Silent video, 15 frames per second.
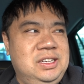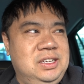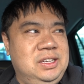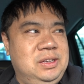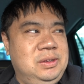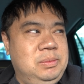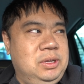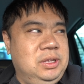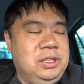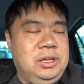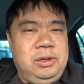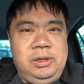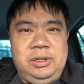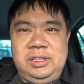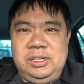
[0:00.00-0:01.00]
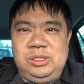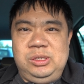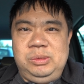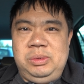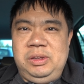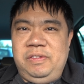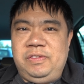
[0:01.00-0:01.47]
Although this
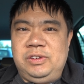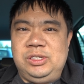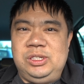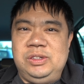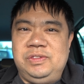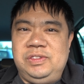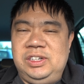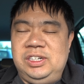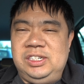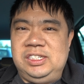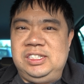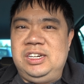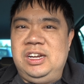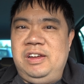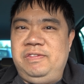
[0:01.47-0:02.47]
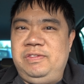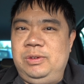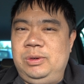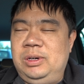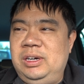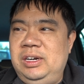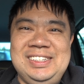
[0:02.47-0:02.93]
will be for souvenirs and not
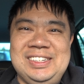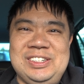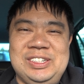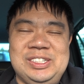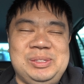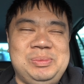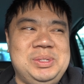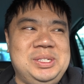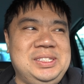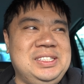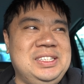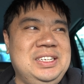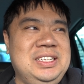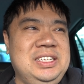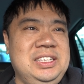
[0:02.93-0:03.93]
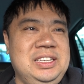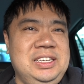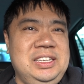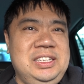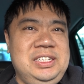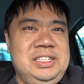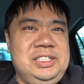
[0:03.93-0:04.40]
for Christmas.
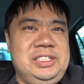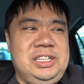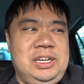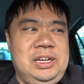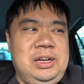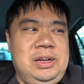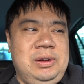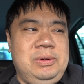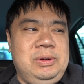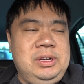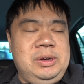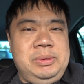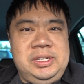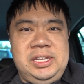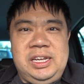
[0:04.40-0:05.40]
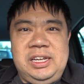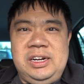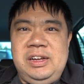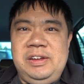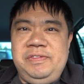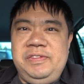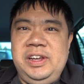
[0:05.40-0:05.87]
So we're going to be taking
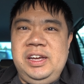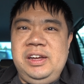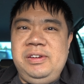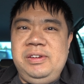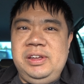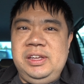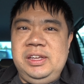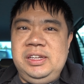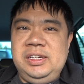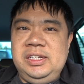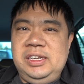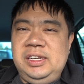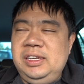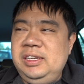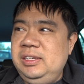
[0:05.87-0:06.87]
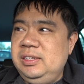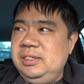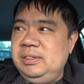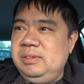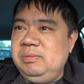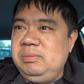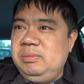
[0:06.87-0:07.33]
off now, and
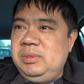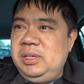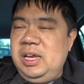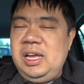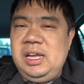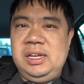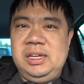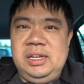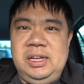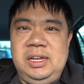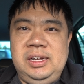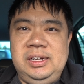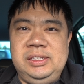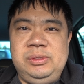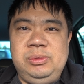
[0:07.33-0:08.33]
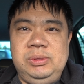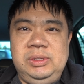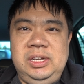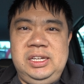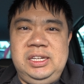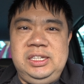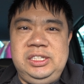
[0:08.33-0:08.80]
yeah, I guess
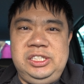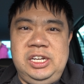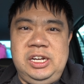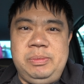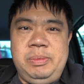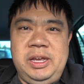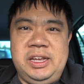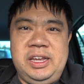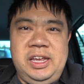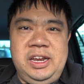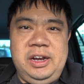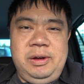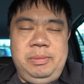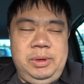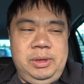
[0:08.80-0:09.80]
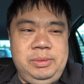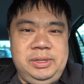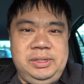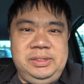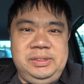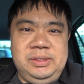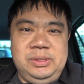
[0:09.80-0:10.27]
we'll check back in a
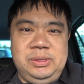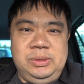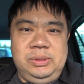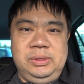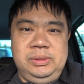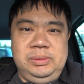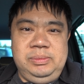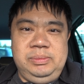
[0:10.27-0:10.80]
moment. Cool.